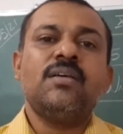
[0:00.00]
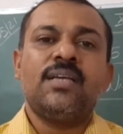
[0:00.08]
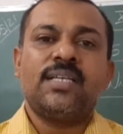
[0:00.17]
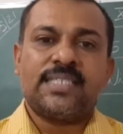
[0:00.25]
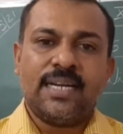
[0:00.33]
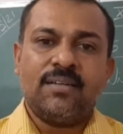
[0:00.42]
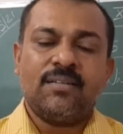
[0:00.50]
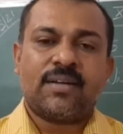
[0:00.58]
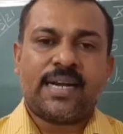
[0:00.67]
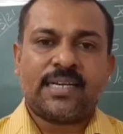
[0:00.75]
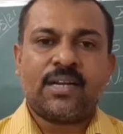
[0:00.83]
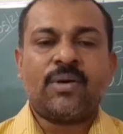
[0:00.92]
he said,
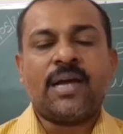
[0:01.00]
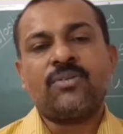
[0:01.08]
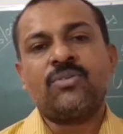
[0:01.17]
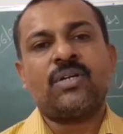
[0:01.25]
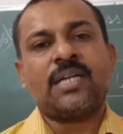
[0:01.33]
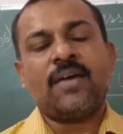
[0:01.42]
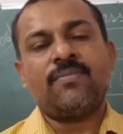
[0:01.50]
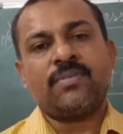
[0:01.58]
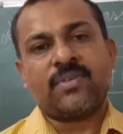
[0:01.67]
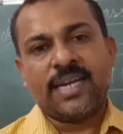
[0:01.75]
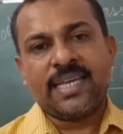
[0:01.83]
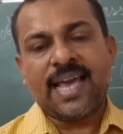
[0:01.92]
right now I do not
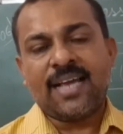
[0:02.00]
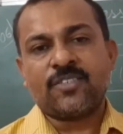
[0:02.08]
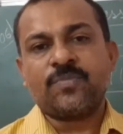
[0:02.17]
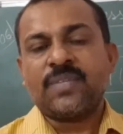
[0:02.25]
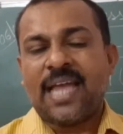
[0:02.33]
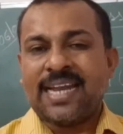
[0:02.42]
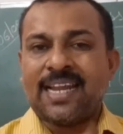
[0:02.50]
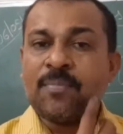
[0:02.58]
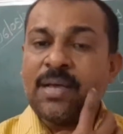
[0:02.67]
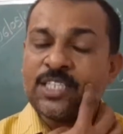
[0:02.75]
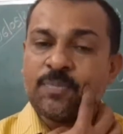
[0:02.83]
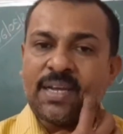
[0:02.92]
have ready cash and I
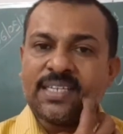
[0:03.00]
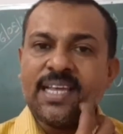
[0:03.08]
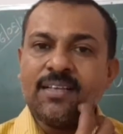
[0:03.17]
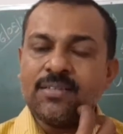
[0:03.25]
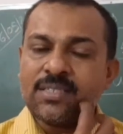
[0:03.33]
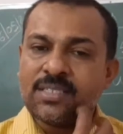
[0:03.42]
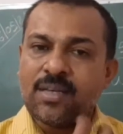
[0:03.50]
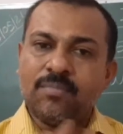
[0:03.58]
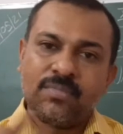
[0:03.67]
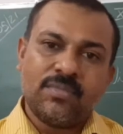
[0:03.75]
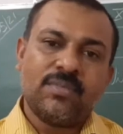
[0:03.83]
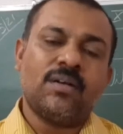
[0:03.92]
am expecting
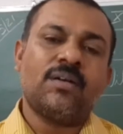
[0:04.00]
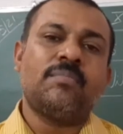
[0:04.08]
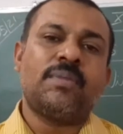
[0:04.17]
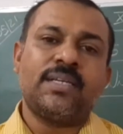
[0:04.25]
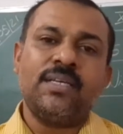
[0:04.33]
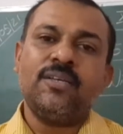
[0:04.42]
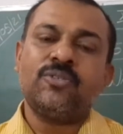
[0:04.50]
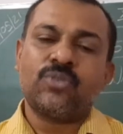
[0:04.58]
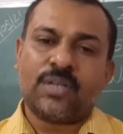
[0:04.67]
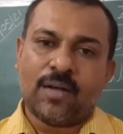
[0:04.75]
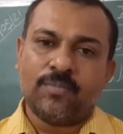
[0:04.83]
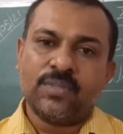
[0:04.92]
some money
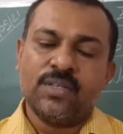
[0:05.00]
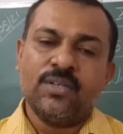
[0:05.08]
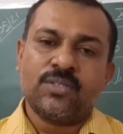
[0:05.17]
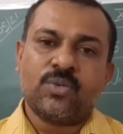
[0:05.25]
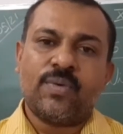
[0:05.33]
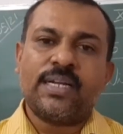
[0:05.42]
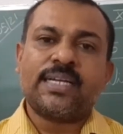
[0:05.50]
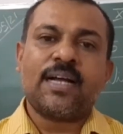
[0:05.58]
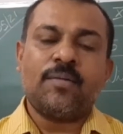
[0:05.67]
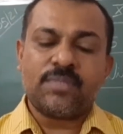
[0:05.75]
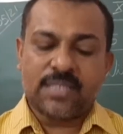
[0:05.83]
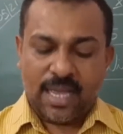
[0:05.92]
to come. So when it
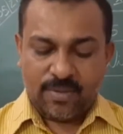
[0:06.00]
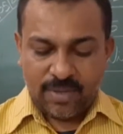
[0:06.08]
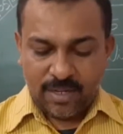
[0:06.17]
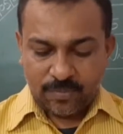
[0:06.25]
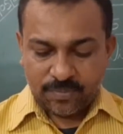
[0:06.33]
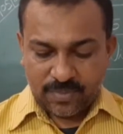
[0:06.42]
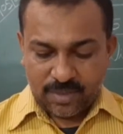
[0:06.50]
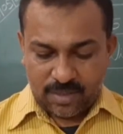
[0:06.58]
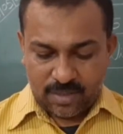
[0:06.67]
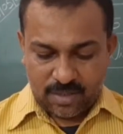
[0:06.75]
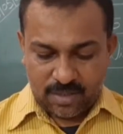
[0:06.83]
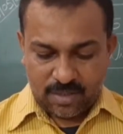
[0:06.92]
comes, I will
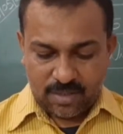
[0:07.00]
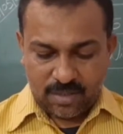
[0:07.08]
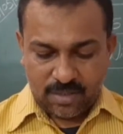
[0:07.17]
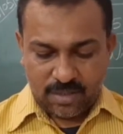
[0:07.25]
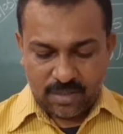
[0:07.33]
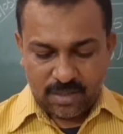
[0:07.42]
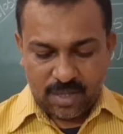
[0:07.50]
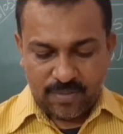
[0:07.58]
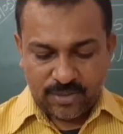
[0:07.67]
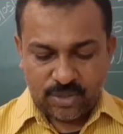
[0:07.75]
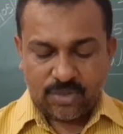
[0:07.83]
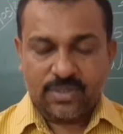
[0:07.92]

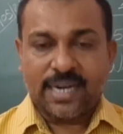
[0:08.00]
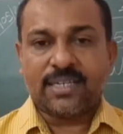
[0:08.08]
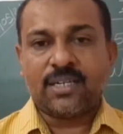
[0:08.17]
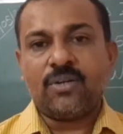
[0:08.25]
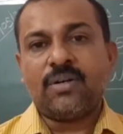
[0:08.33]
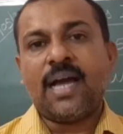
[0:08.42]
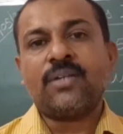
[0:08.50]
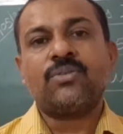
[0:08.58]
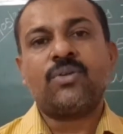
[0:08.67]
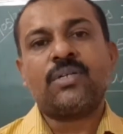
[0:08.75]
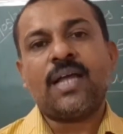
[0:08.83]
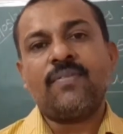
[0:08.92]
give it to you. Right now I do
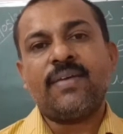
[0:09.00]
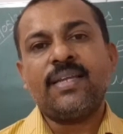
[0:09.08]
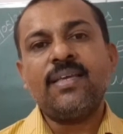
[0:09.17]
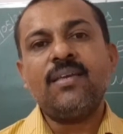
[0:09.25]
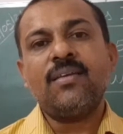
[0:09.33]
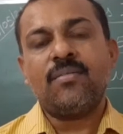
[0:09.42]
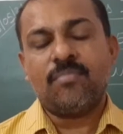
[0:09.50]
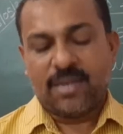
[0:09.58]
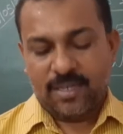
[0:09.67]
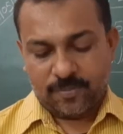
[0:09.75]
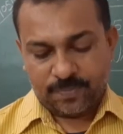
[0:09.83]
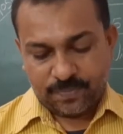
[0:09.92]
not have any money.